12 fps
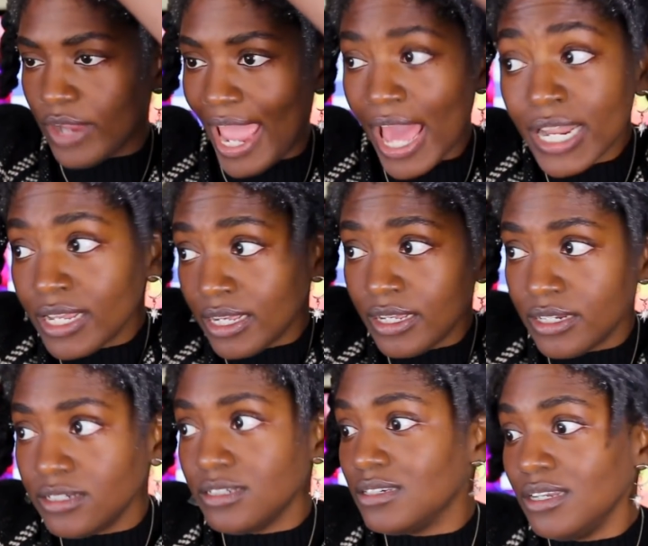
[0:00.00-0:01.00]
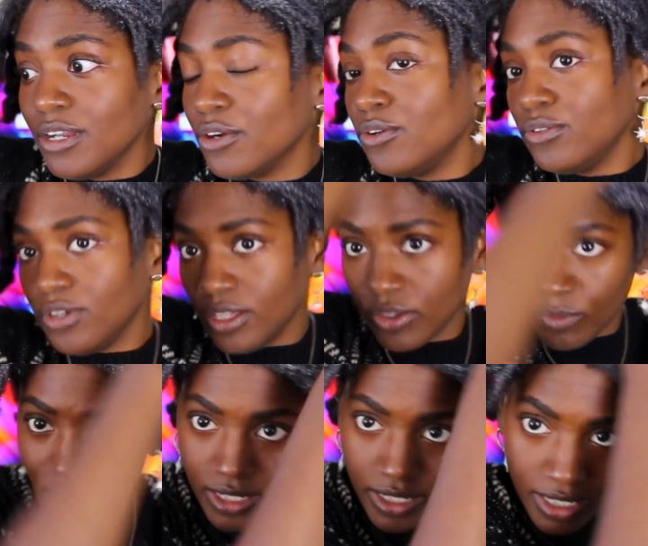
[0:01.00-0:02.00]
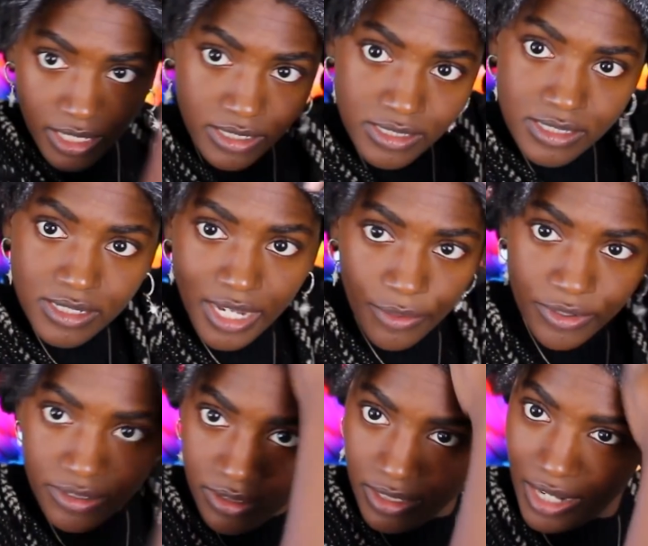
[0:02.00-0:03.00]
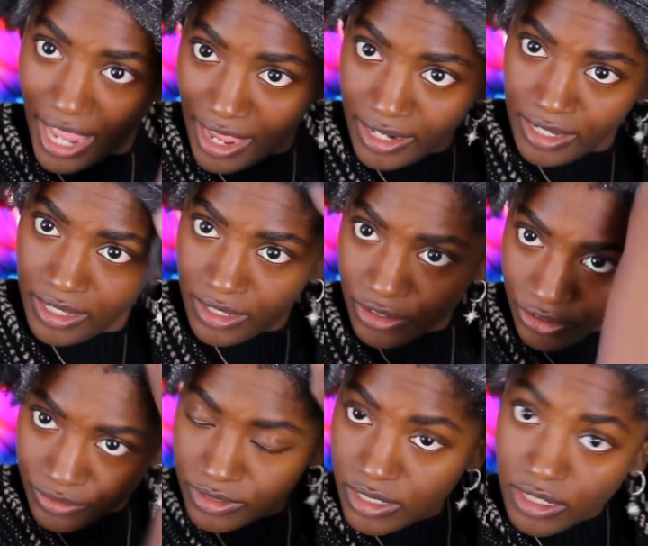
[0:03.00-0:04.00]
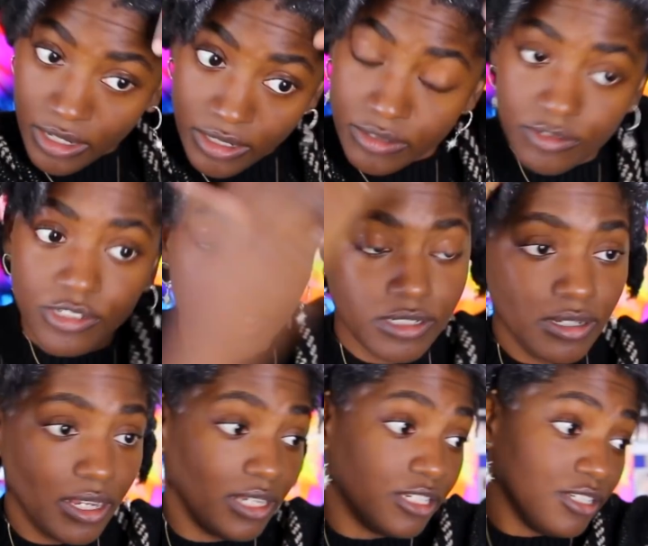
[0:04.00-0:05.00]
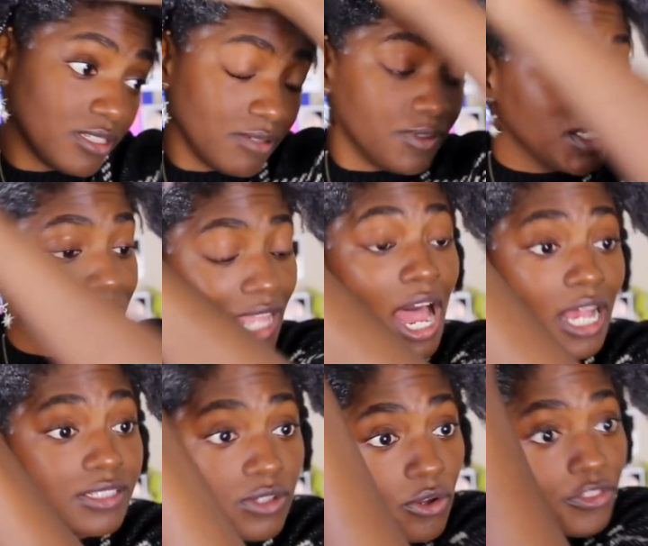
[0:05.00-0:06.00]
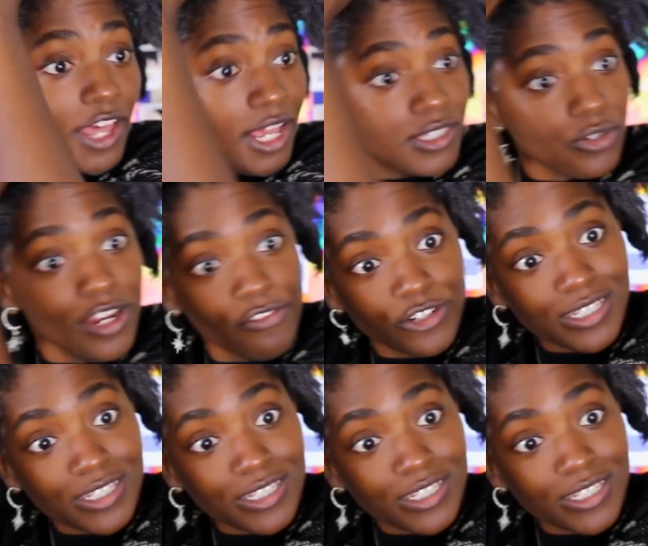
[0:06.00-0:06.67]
or edit. And, on the weekends I would edit or just the hustle. The hustle never